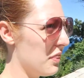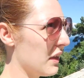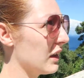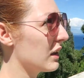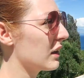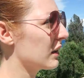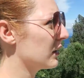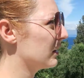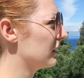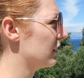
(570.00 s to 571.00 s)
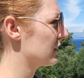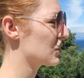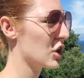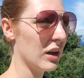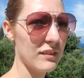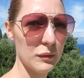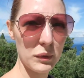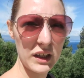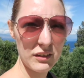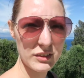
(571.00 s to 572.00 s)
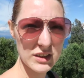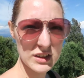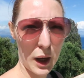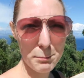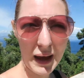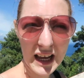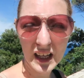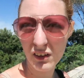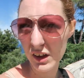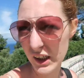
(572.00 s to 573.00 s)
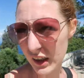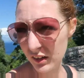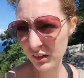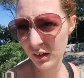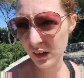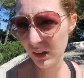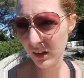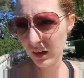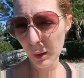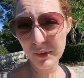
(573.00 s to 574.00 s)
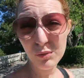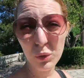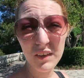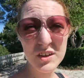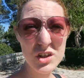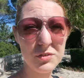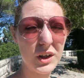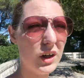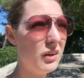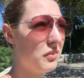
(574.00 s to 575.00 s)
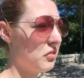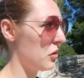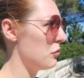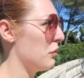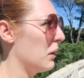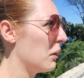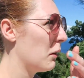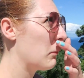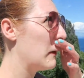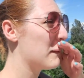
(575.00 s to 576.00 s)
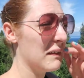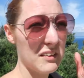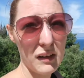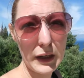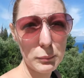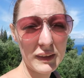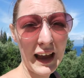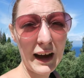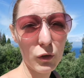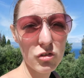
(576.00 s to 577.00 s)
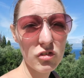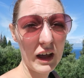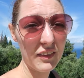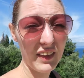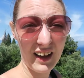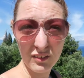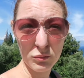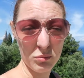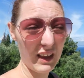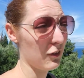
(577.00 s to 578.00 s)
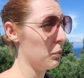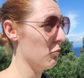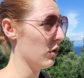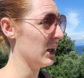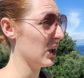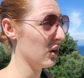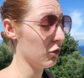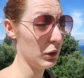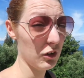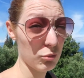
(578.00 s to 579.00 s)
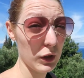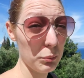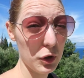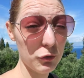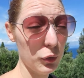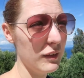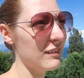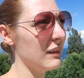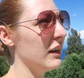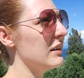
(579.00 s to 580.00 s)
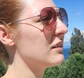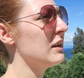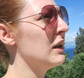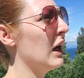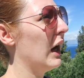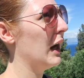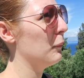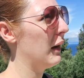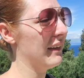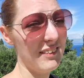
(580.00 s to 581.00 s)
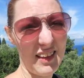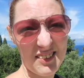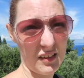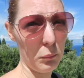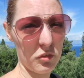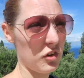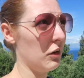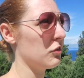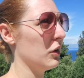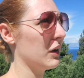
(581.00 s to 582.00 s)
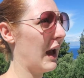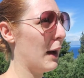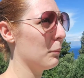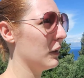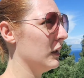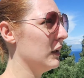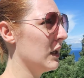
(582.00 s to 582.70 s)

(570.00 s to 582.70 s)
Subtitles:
think there's a chance I might even just come back here again. I mean, it's worth it just for the gardens. So far I've only seen a tiny bit of the house, and that's been really good as well. It's really beautiful inside, and there's some stuff to look at, but